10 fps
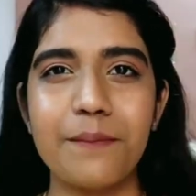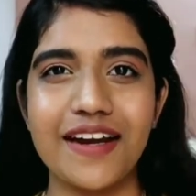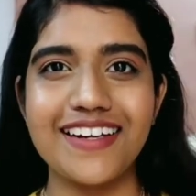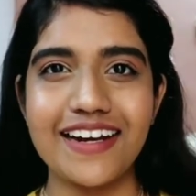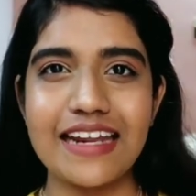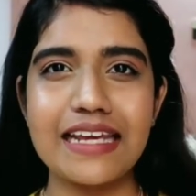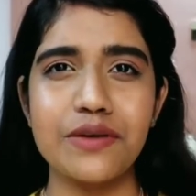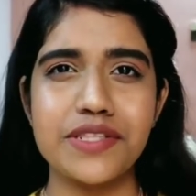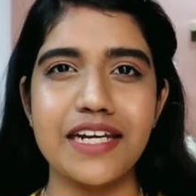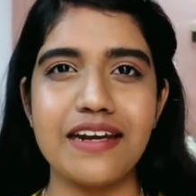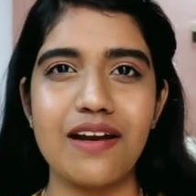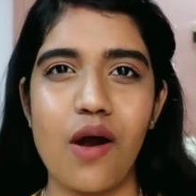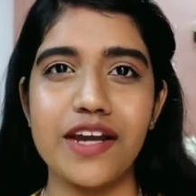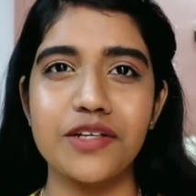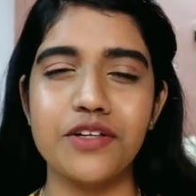But yet I used it a
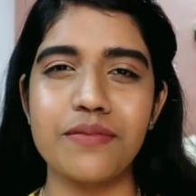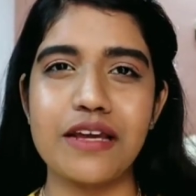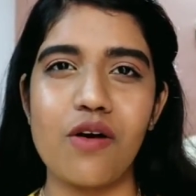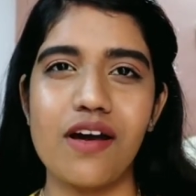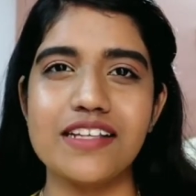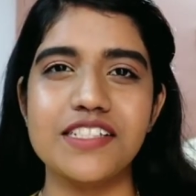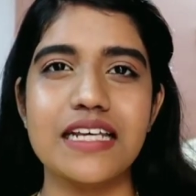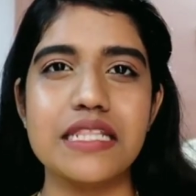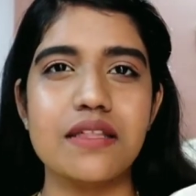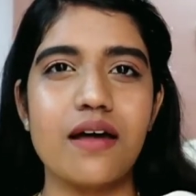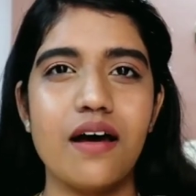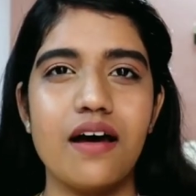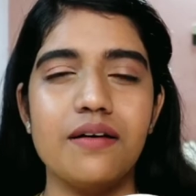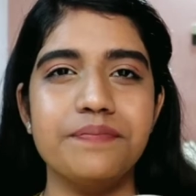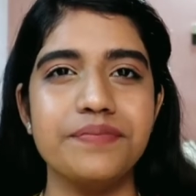lot during my college days,
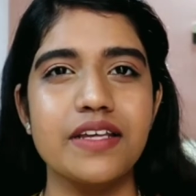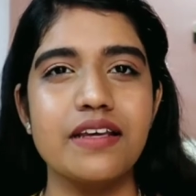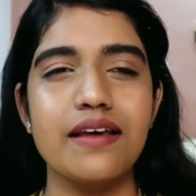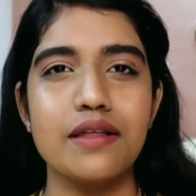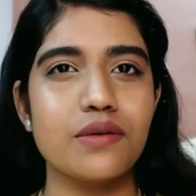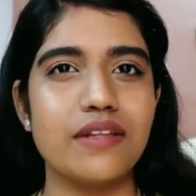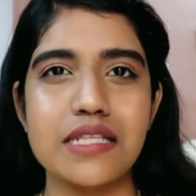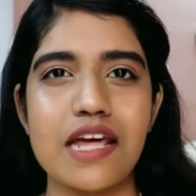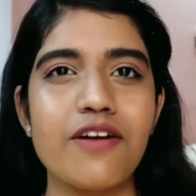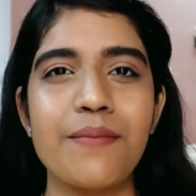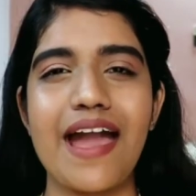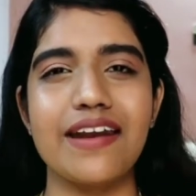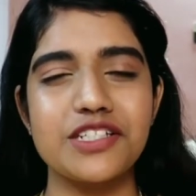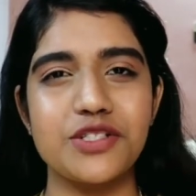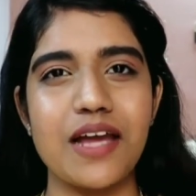so that's how I
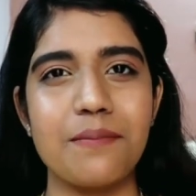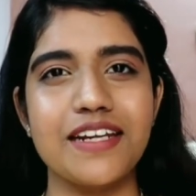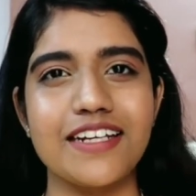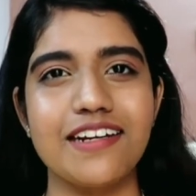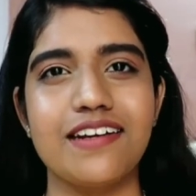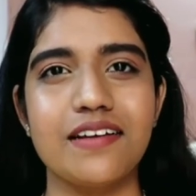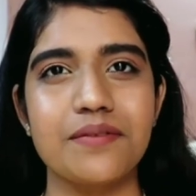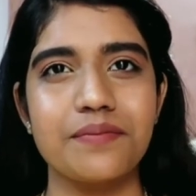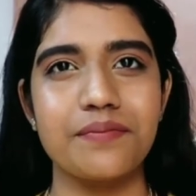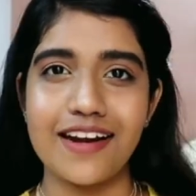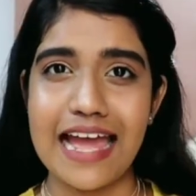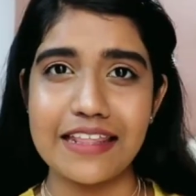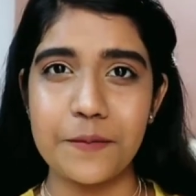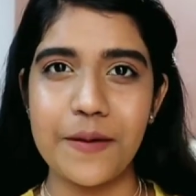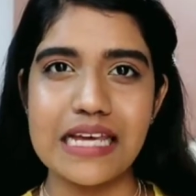managed to complete it. I'd
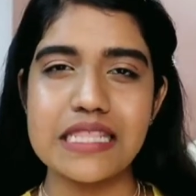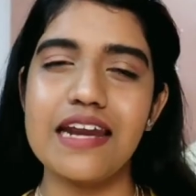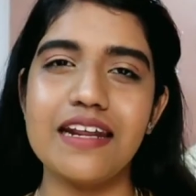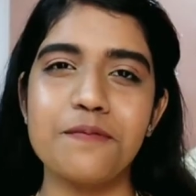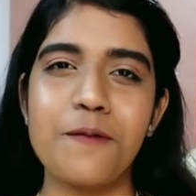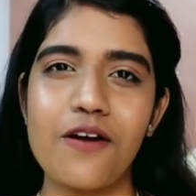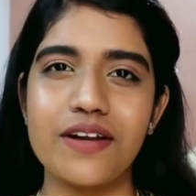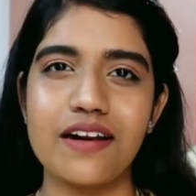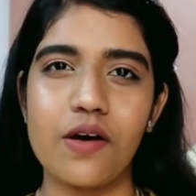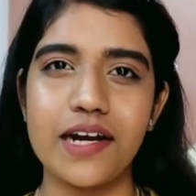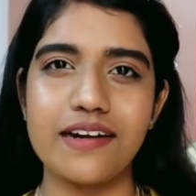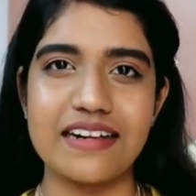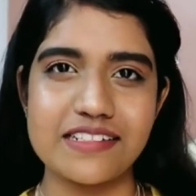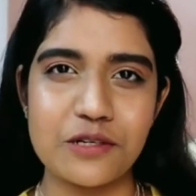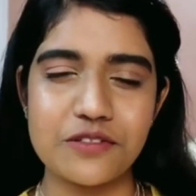rather buy a setting powder or a
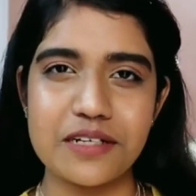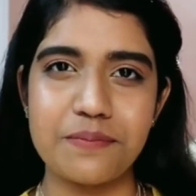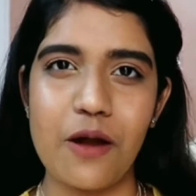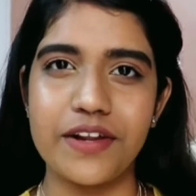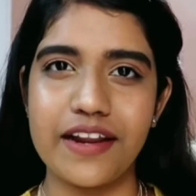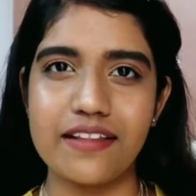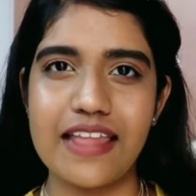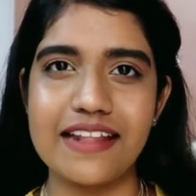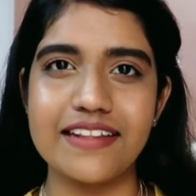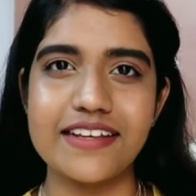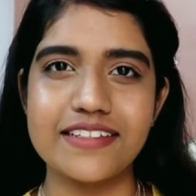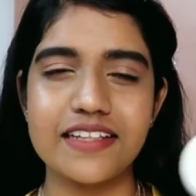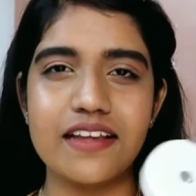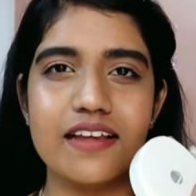translucent powder than this.